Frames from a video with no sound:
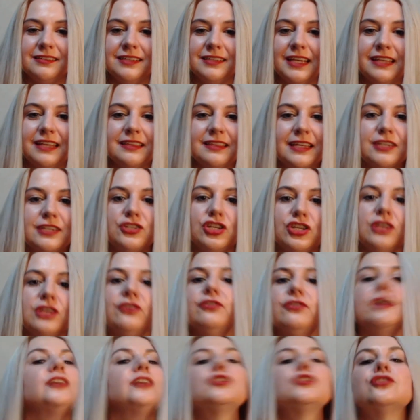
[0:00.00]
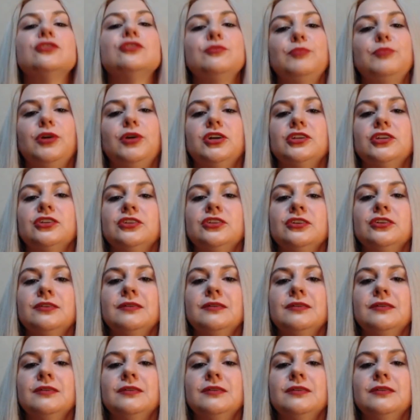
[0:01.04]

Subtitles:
in that generational bond.